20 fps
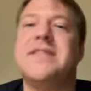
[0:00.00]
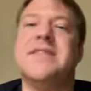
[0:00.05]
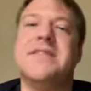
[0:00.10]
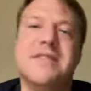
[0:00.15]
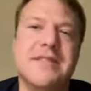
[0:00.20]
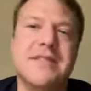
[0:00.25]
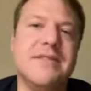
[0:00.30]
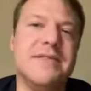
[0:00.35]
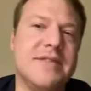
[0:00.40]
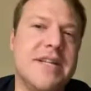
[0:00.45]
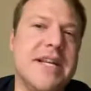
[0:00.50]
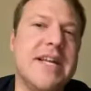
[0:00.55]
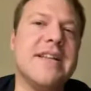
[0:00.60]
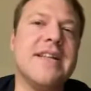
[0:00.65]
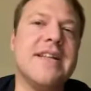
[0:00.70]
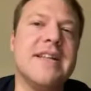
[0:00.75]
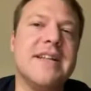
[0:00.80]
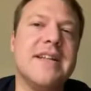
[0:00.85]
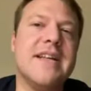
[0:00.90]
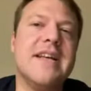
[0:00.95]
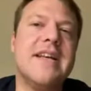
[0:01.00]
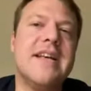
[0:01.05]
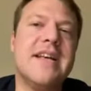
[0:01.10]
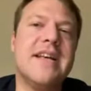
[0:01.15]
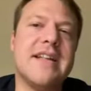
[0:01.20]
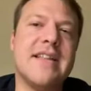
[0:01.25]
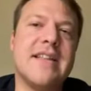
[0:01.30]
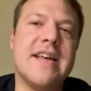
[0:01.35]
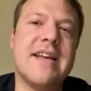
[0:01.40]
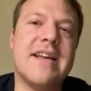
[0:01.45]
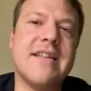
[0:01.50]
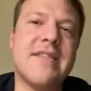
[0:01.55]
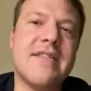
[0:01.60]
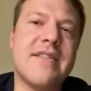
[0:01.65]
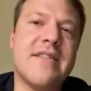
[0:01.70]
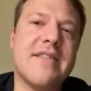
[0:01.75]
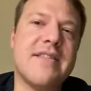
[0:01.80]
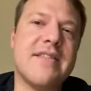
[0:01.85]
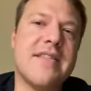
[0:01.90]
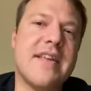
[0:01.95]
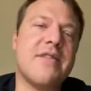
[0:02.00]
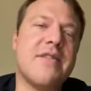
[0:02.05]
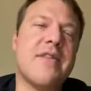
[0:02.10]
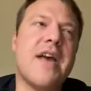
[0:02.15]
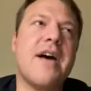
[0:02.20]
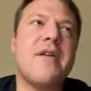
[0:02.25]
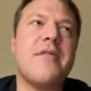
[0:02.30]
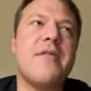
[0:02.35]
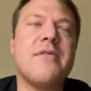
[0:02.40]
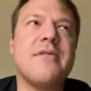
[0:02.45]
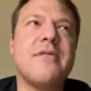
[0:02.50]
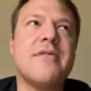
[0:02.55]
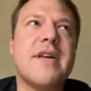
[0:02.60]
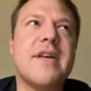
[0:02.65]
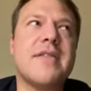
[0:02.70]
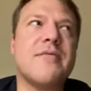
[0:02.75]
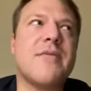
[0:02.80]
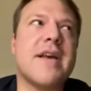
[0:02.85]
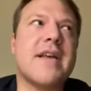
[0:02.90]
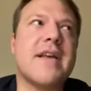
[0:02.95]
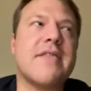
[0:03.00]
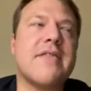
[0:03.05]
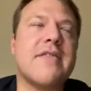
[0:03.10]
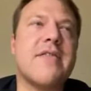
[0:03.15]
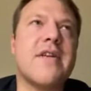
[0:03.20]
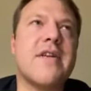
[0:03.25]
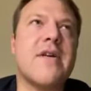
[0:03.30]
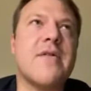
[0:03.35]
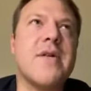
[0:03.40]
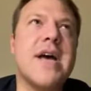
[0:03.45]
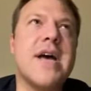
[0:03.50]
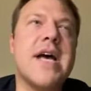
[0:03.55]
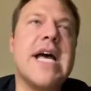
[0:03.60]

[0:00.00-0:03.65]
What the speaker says: And then that is how faith awakens. So,